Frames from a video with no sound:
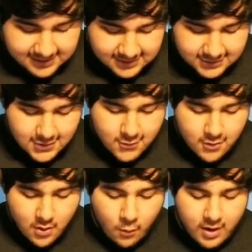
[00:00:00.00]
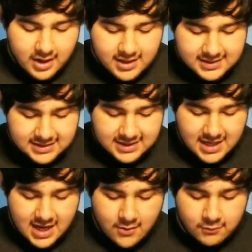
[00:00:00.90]
So we're gonna
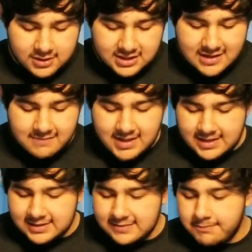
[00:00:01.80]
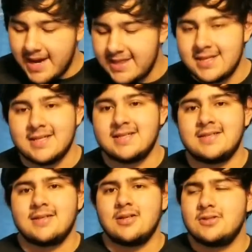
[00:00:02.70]
see what she means by this.